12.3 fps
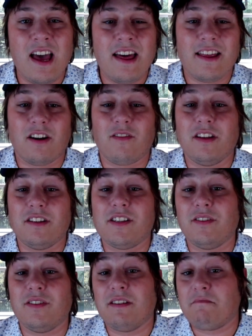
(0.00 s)
that are
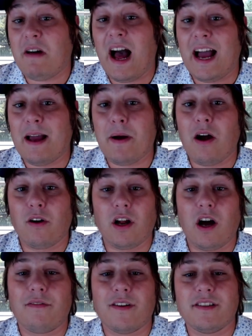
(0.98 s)
relatively high powered
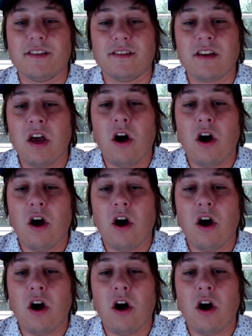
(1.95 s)
offenses,